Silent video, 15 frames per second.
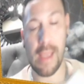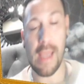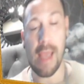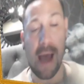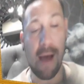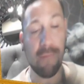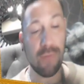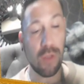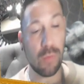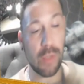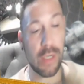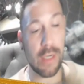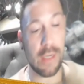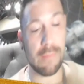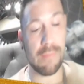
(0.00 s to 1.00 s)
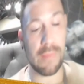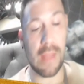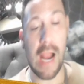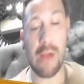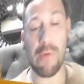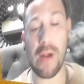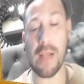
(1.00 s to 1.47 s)
Afterward,
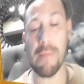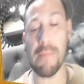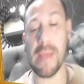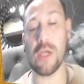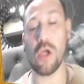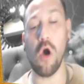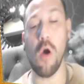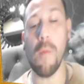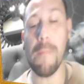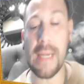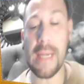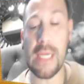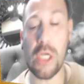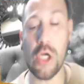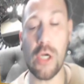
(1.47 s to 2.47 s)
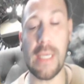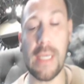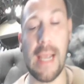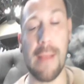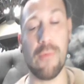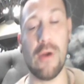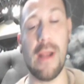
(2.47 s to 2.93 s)
I recommend opening your
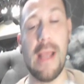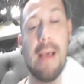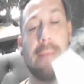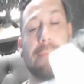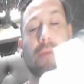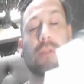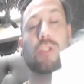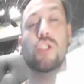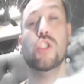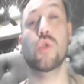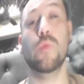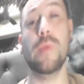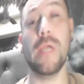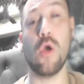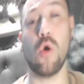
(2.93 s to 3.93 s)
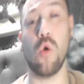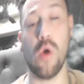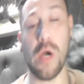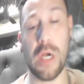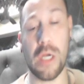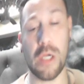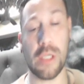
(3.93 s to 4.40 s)
camera app to
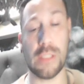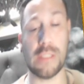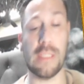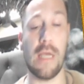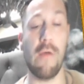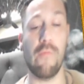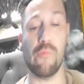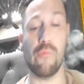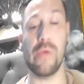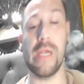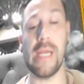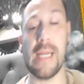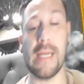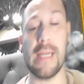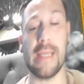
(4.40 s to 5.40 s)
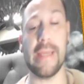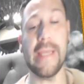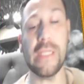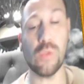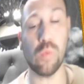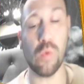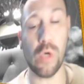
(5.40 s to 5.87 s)
record yourself reading
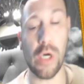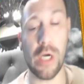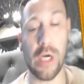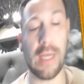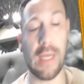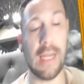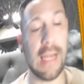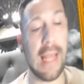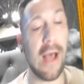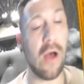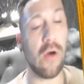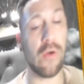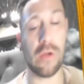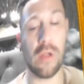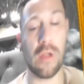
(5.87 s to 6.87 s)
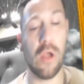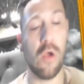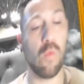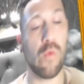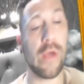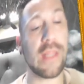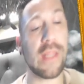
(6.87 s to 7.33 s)
each word aloud
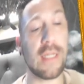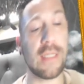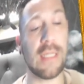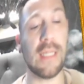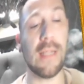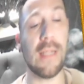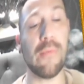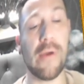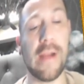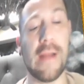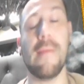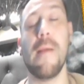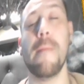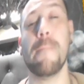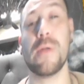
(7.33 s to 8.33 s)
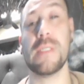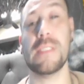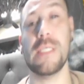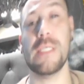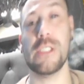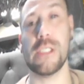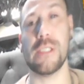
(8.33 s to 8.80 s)
with deliberate
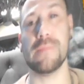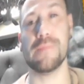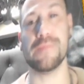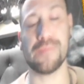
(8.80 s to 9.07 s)
precision.